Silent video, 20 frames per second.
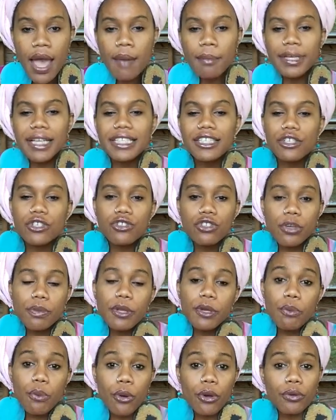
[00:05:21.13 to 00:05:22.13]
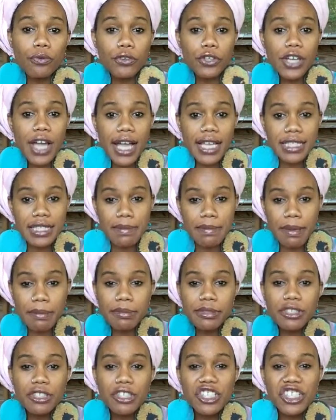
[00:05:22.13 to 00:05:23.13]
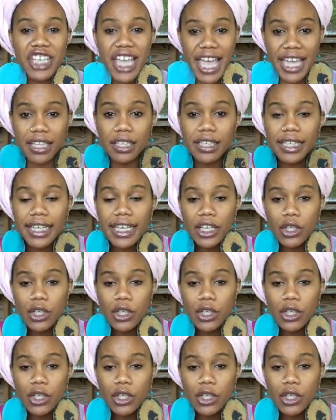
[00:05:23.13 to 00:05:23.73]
But it's extremely important for you guys to be able to channel it